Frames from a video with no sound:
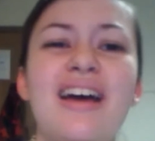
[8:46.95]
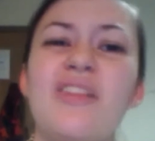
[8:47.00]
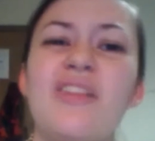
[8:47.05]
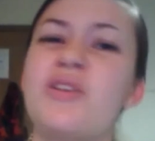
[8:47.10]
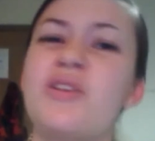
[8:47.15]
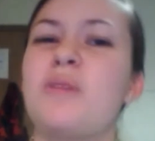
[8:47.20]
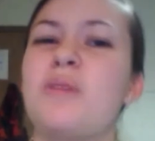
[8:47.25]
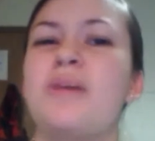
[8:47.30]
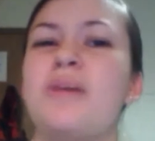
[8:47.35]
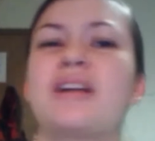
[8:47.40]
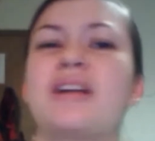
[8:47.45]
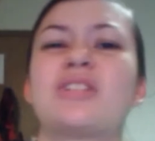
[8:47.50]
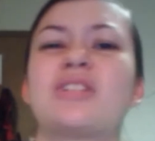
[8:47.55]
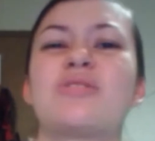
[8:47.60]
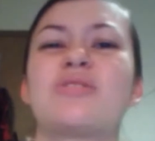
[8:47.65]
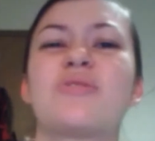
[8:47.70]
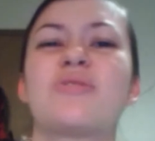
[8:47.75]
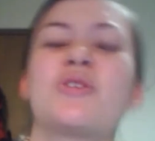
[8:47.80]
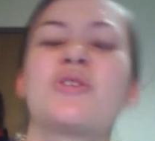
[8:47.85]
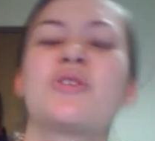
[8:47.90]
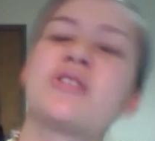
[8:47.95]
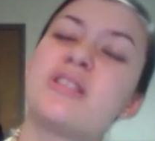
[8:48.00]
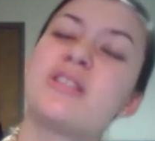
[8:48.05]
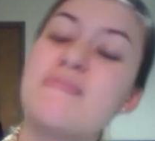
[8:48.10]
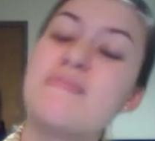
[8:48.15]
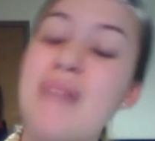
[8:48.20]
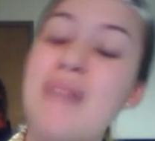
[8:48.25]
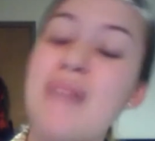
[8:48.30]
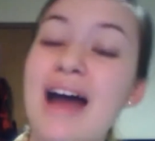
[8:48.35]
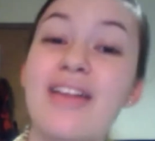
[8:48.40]
There are pictures of her
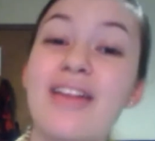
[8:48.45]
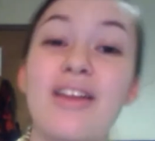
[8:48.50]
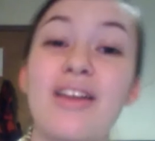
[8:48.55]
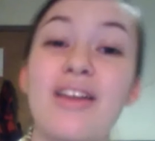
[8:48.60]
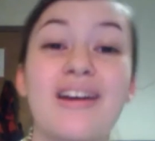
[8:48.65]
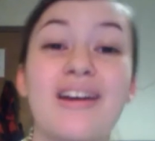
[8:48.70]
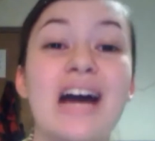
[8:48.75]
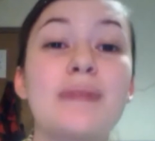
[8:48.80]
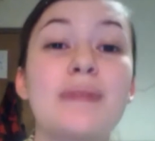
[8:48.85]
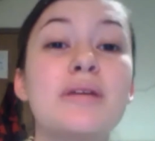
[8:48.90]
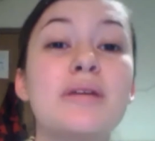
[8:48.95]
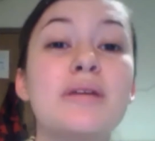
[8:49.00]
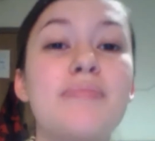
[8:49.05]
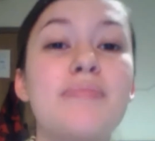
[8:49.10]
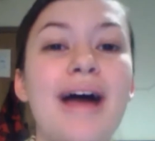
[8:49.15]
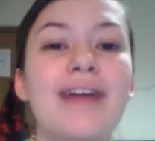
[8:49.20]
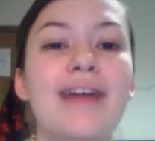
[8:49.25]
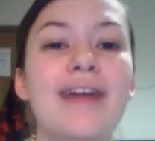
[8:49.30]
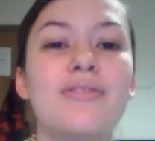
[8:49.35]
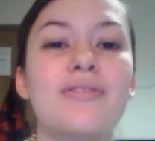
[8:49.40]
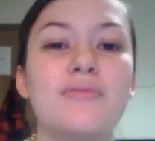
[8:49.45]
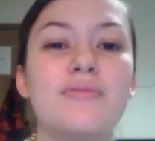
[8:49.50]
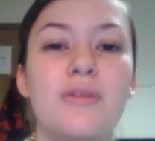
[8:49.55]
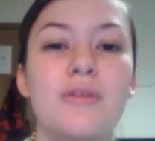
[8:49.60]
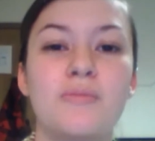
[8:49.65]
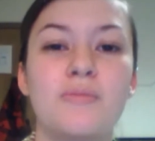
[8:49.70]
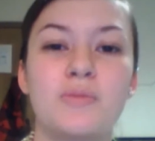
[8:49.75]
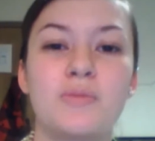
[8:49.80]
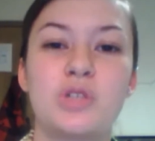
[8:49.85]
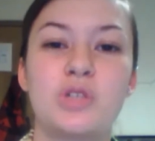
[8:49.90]
smiling, coming back
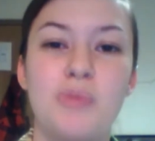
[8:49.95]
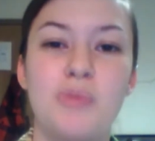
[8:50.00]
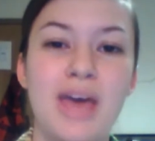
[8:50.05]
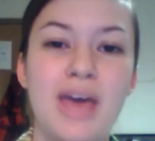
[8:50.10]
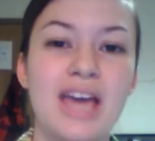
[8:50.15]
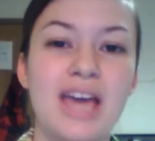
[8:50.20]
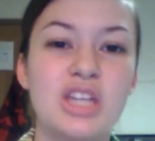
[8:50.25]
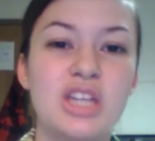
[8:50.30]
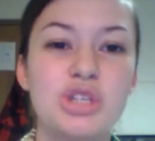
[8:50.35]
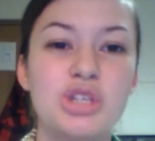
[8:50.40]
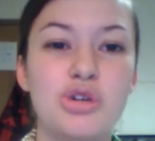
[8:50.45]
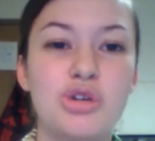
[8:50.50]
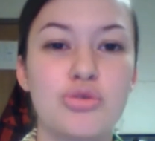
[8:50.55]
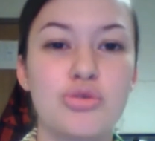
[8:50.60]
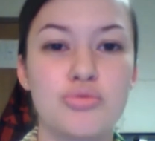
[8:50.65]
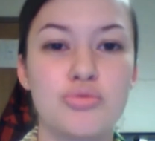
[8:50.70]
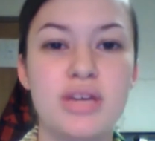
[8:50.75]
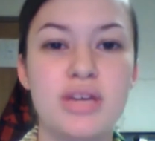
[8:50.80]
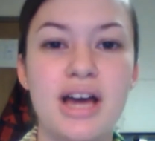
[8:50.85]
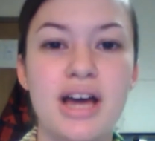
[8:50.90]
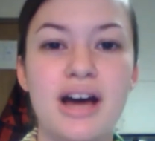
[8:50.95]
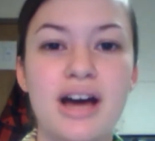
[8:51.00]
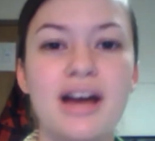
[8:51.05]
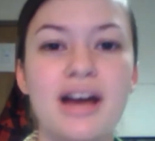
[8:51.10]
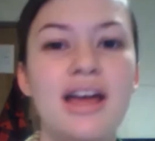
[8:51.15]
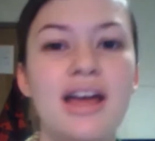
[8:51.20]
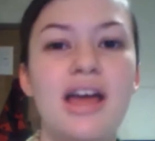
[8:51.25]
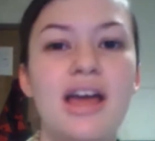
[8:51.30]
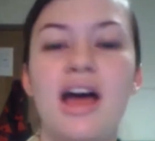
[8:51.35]
from Japan to Korea.